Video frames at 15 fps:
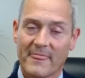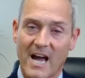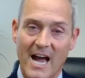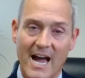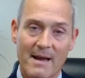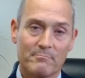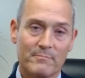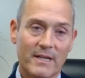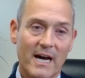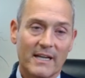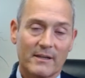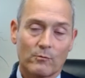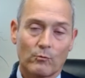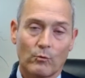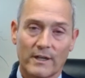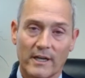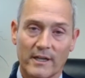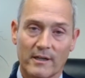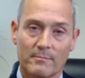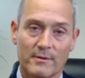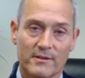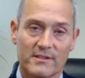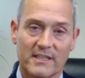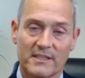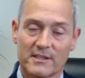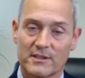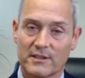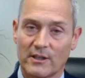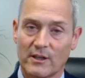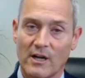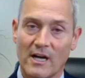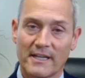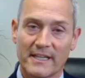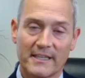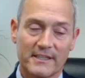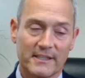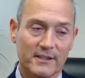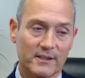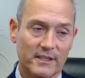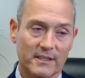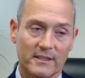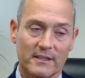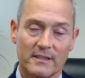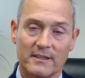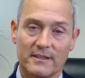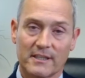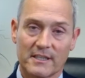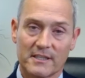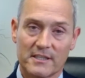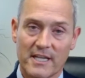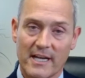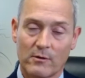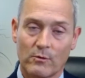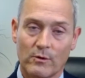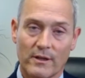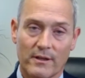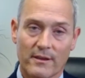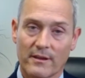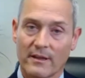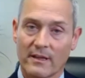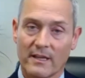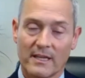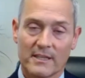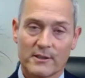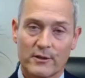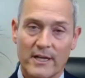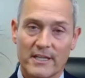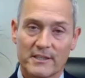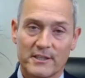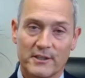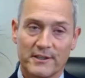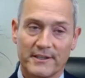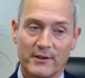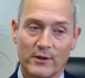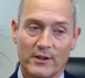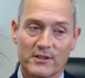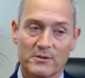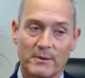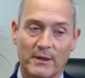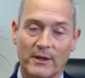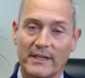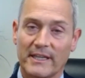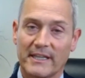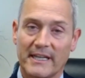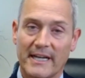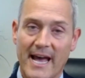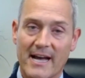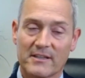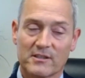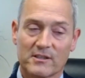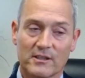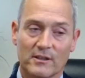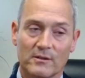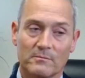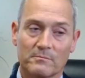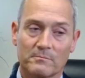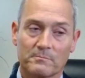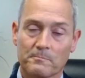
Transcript: I'm not 100% sure on it. You could check with TransUnion or Experian and ask them